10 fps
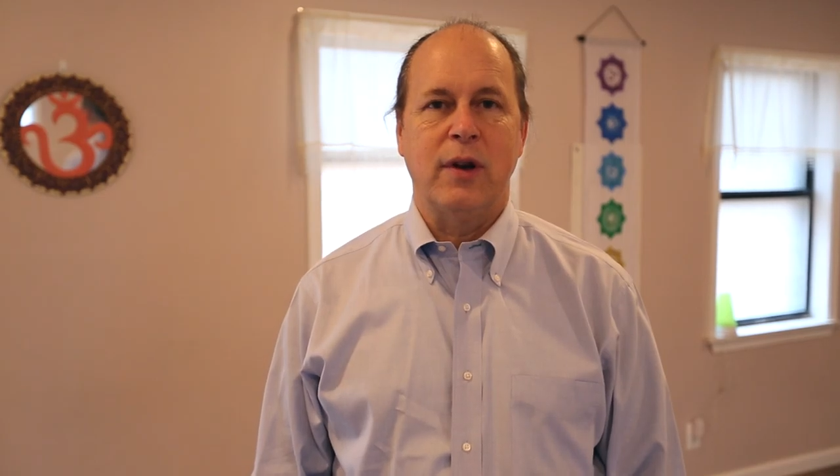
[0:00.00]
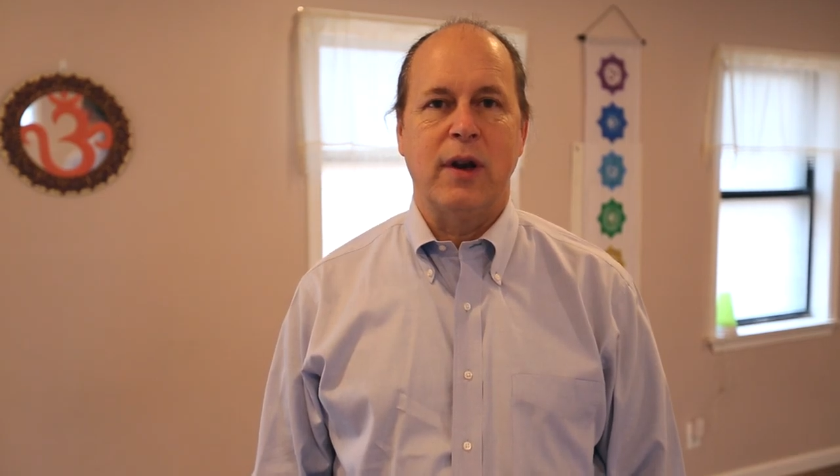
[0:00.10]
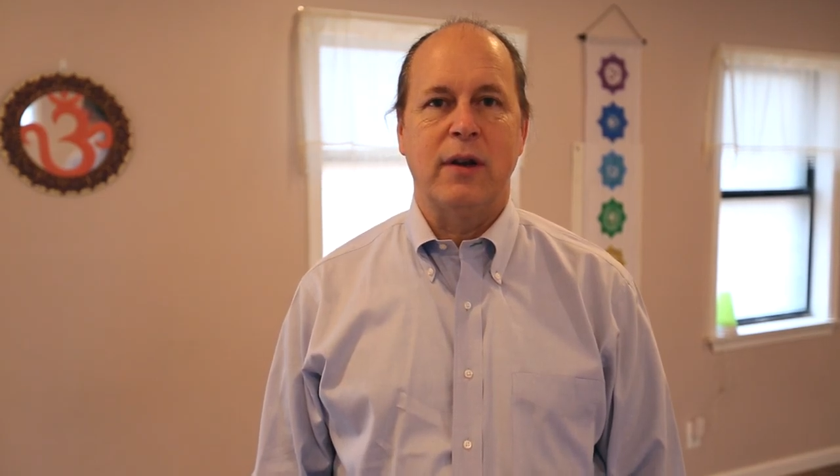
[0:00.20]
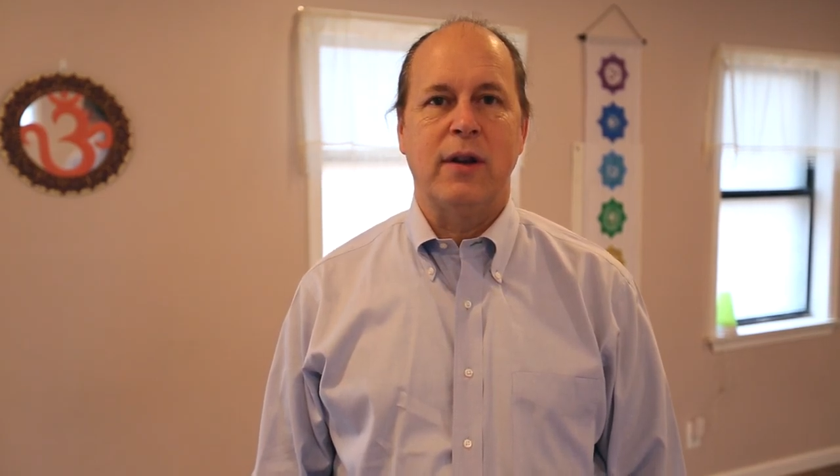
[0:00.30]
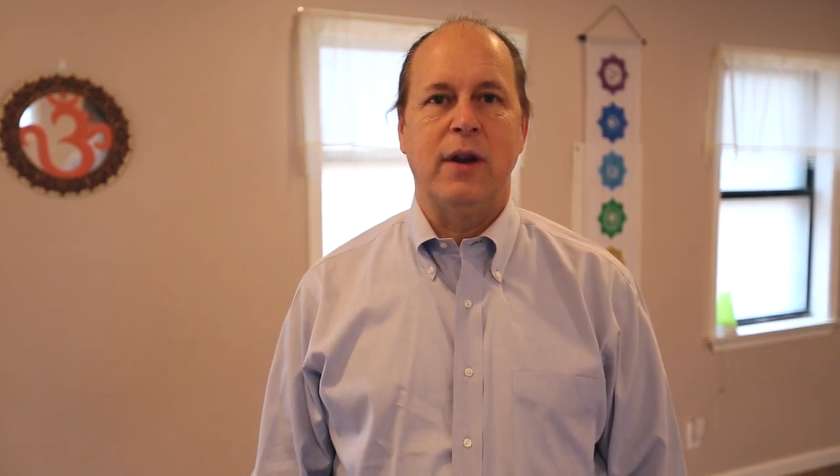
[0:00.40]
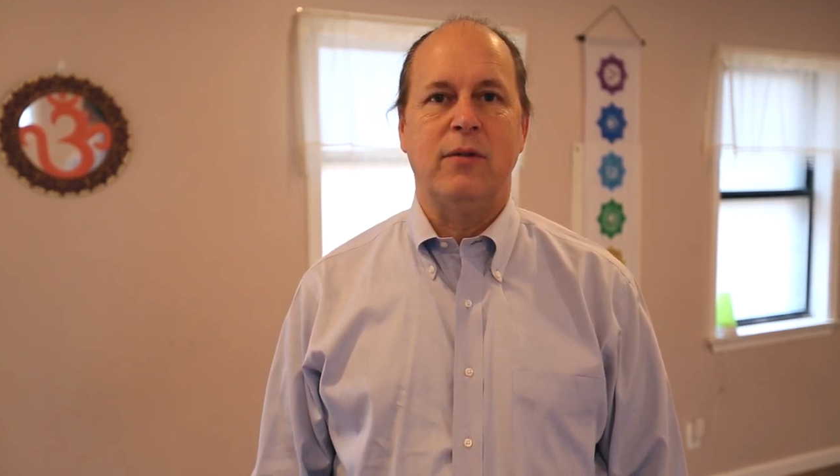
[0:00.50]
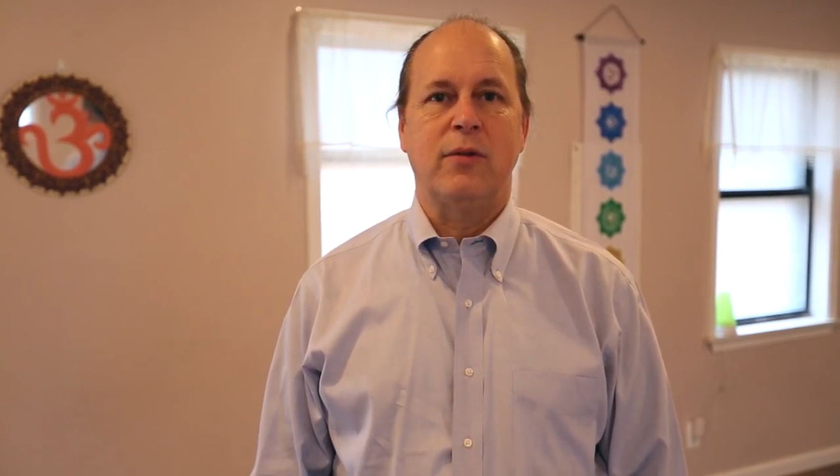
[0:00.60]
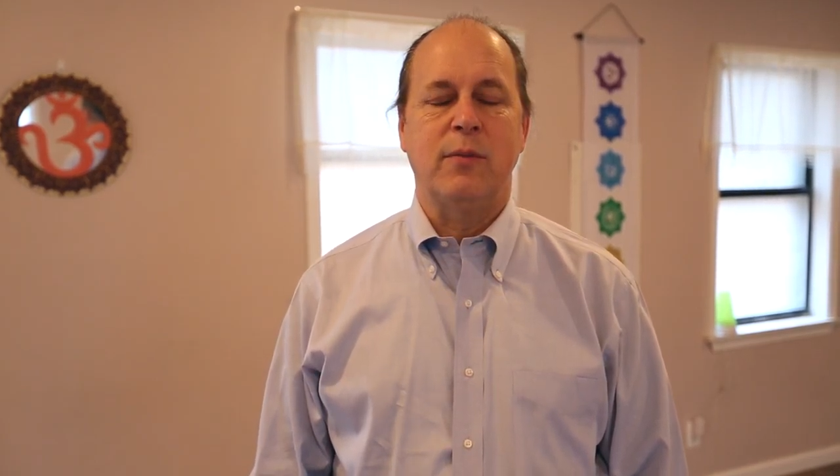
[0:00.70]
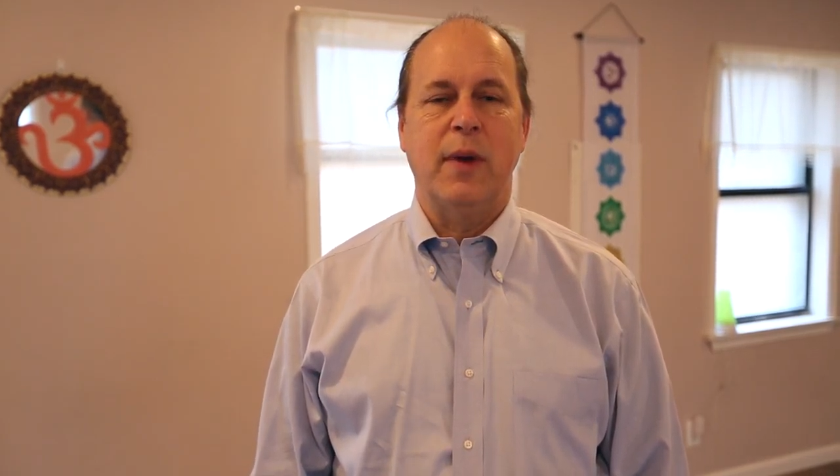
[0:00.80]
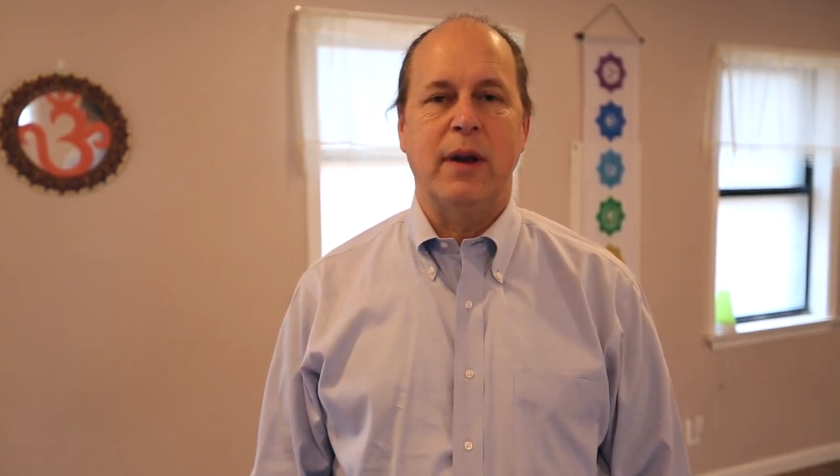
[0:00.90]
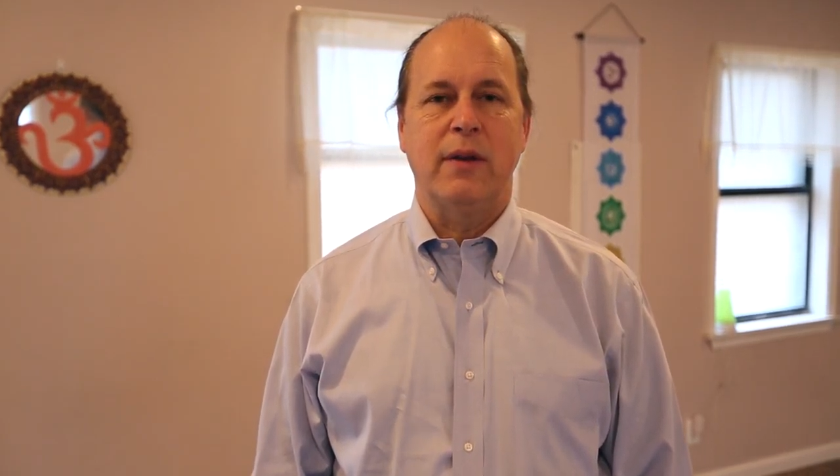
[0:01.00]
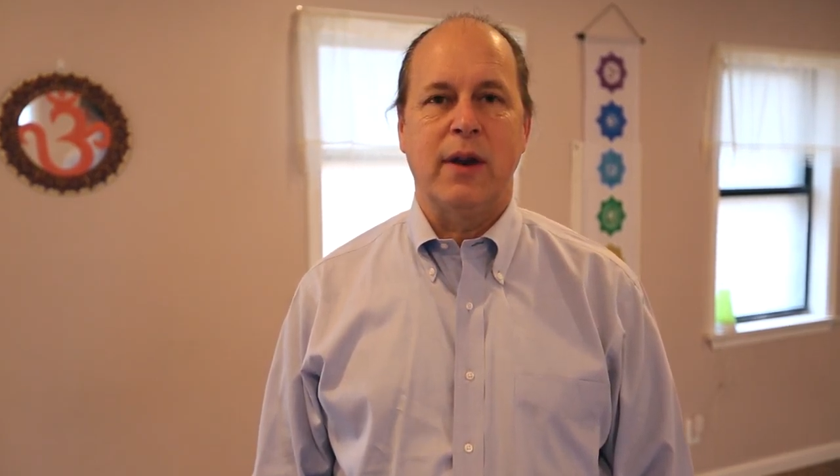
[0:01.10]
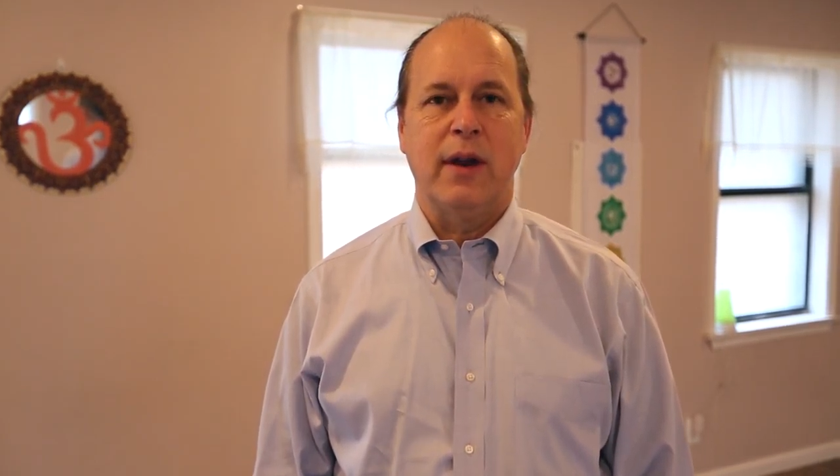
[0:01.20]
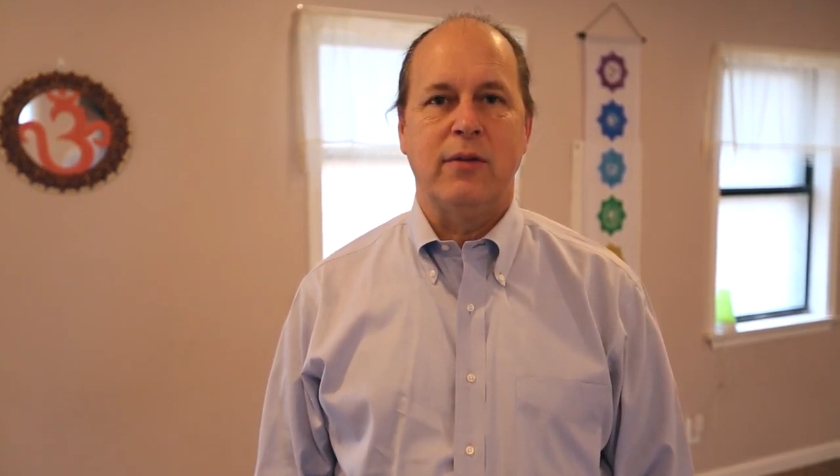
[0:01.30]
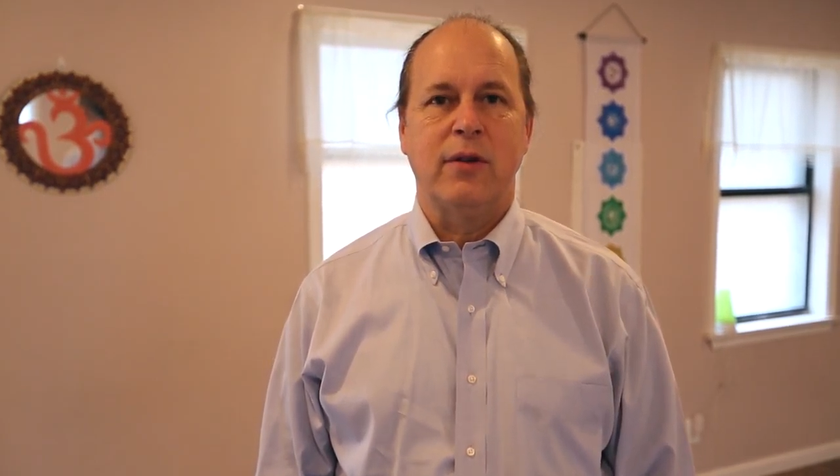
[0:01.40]
and I teach
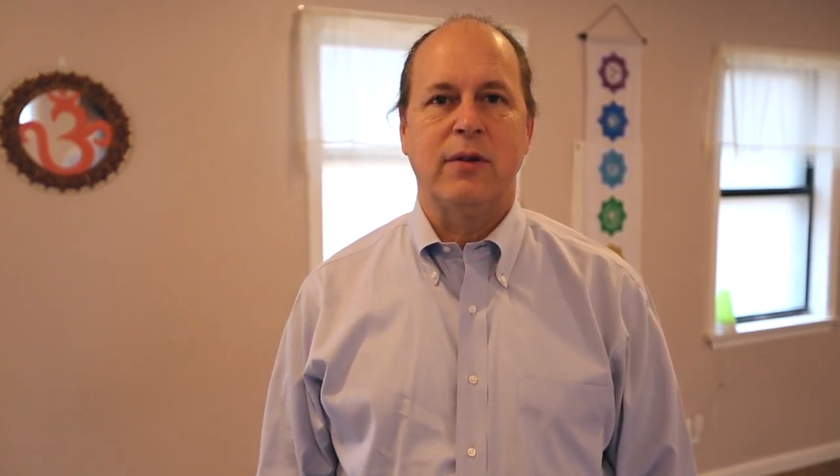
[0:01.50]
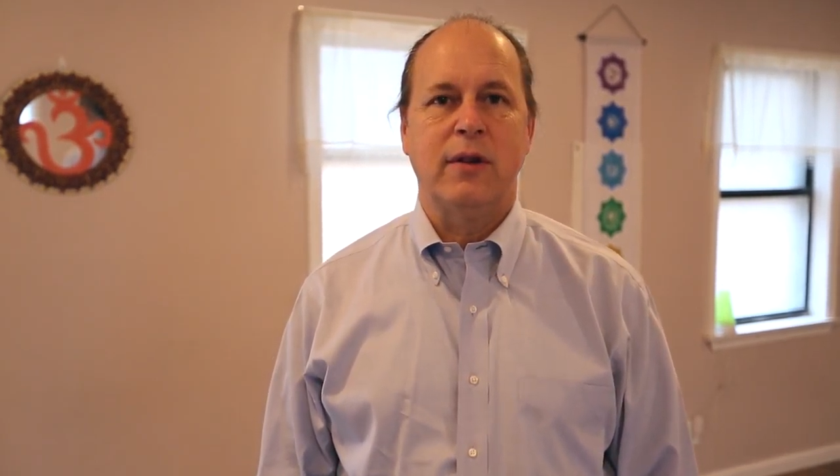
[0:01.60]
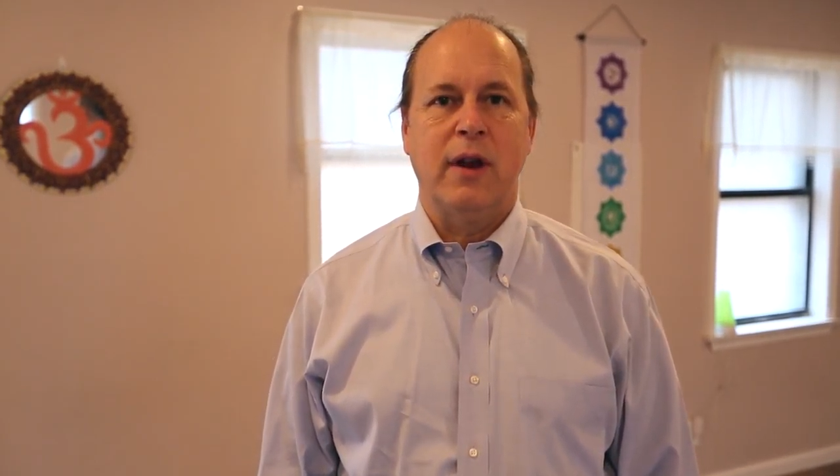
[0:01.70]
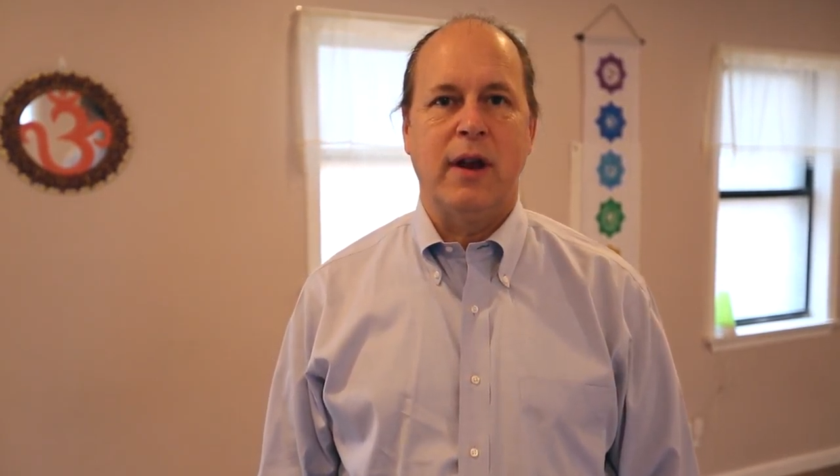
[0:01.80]
meditation